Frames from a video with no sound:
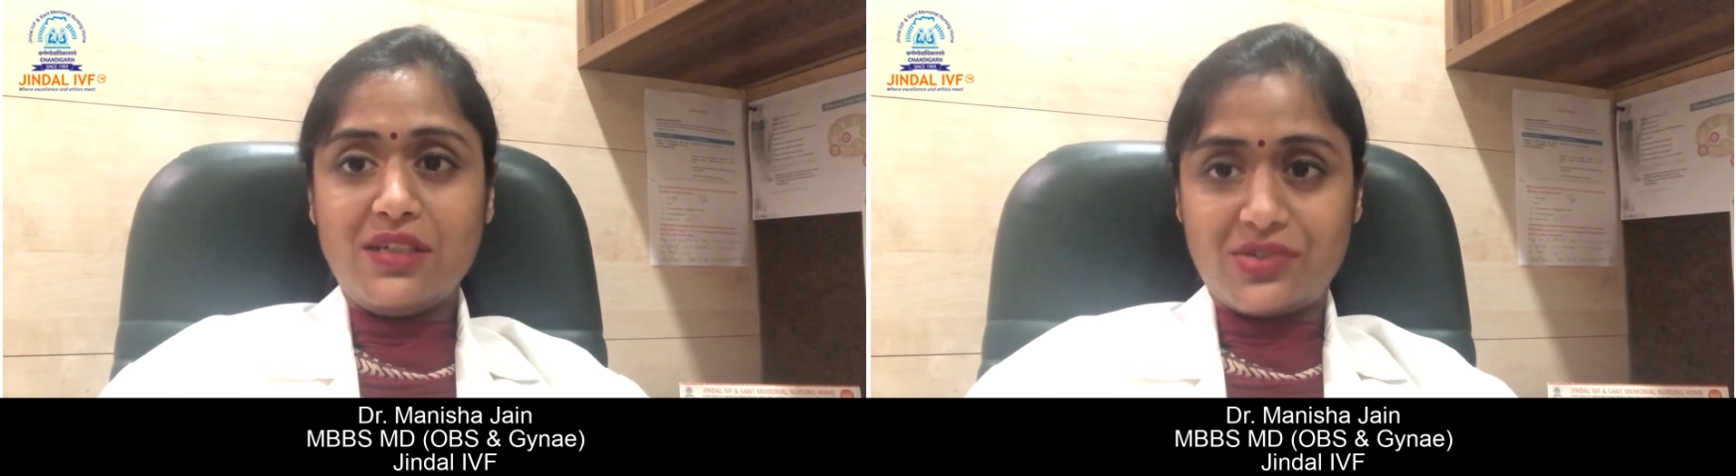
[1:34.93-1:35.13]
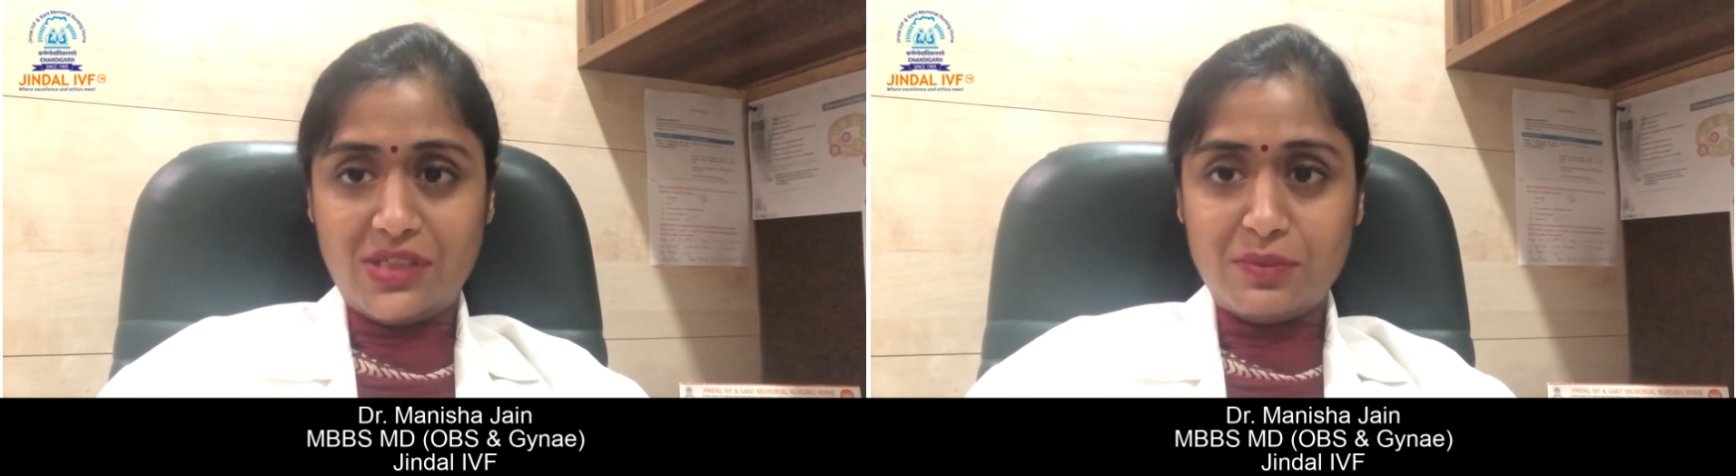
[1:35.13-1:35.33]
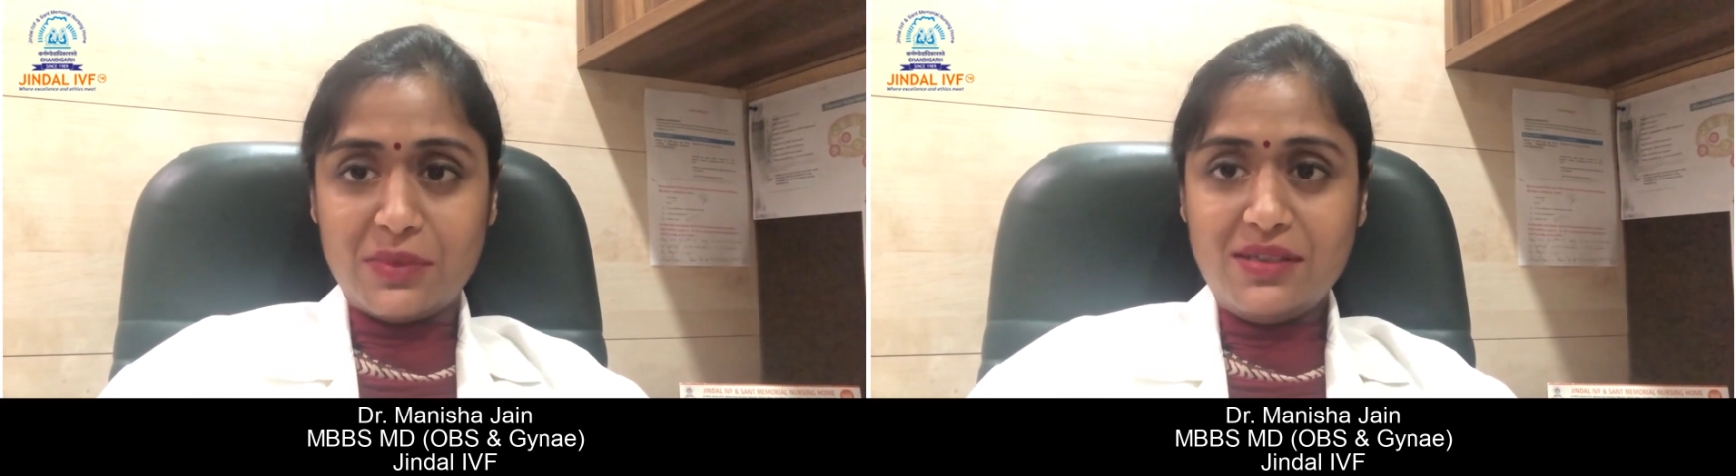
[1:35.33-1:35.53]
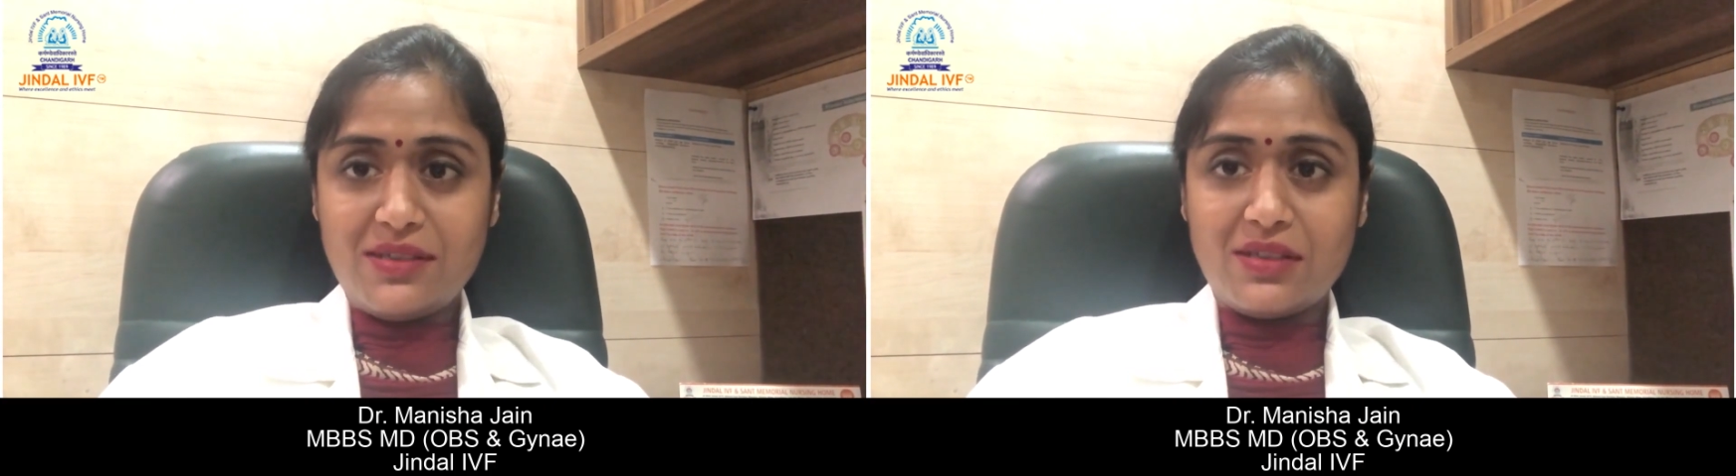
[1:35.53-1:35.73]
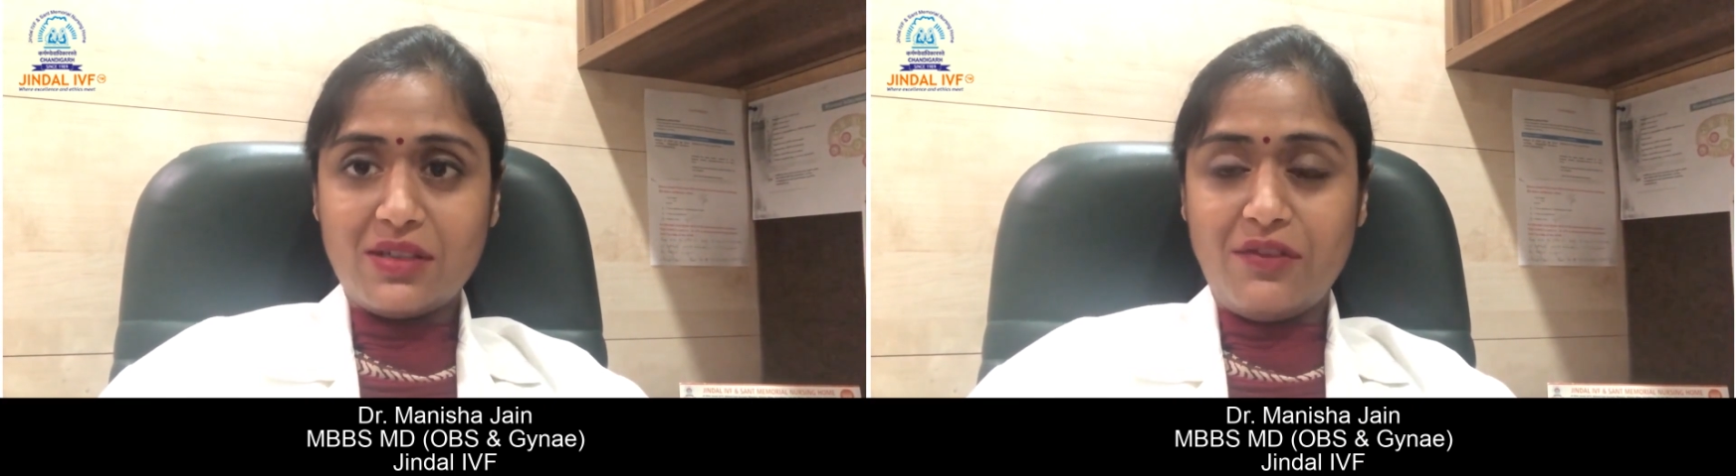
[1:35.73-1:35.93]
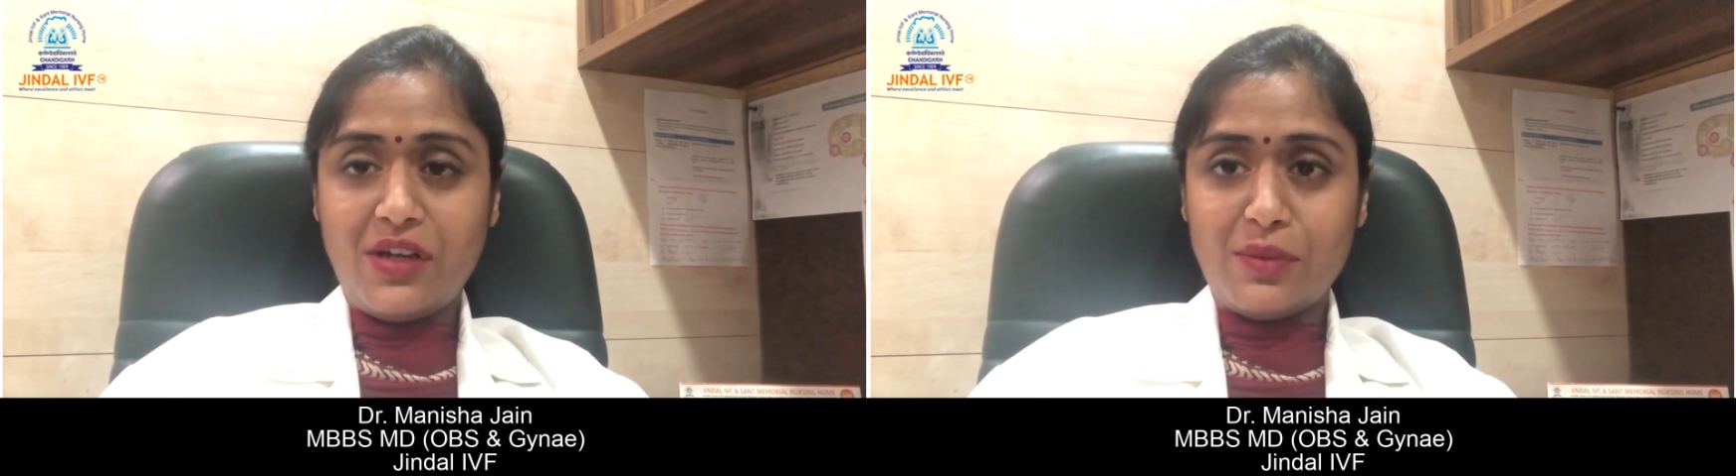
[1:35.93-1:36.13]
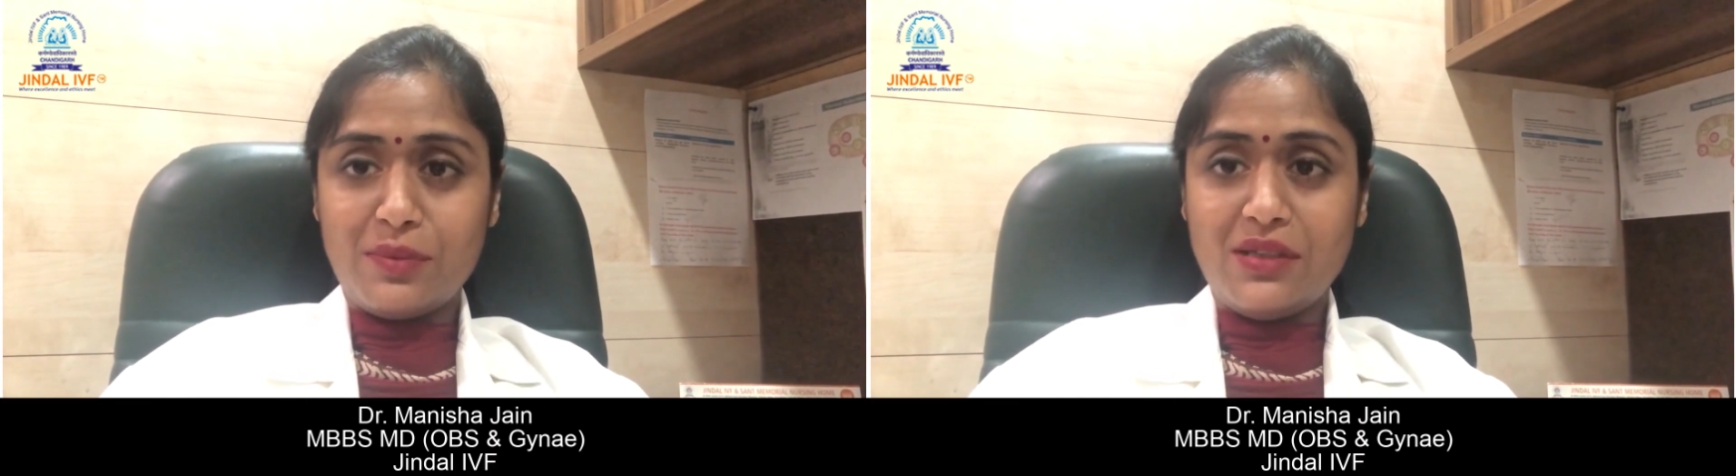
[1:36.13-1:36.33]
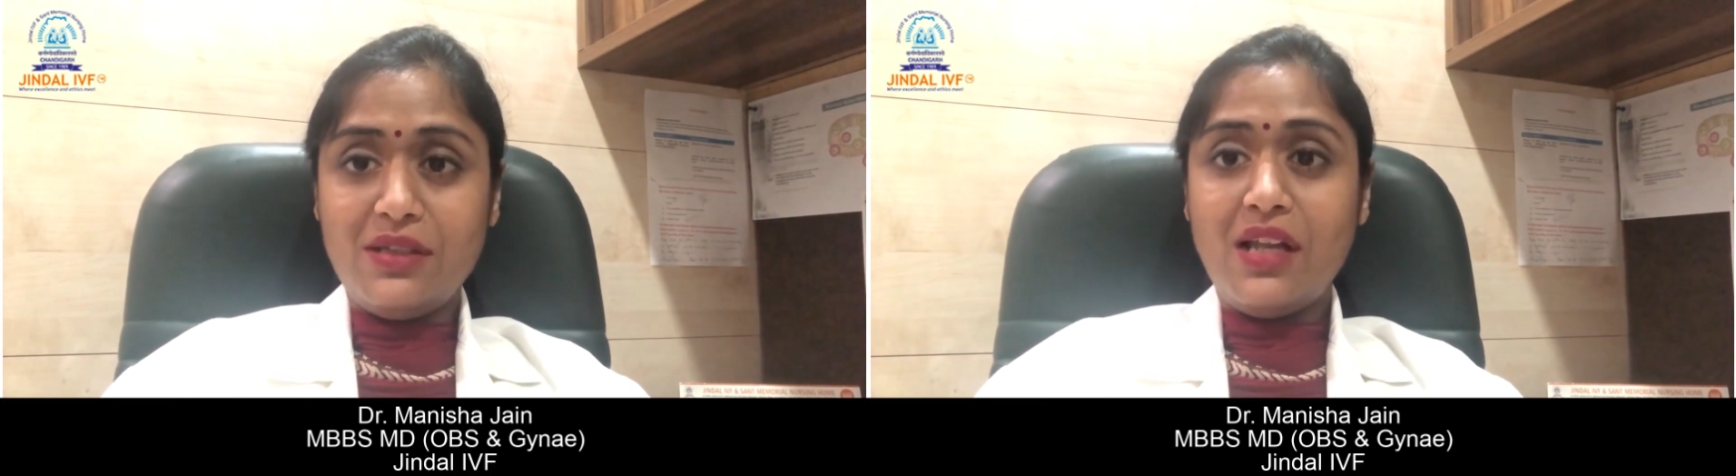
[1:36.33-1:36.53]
treatments available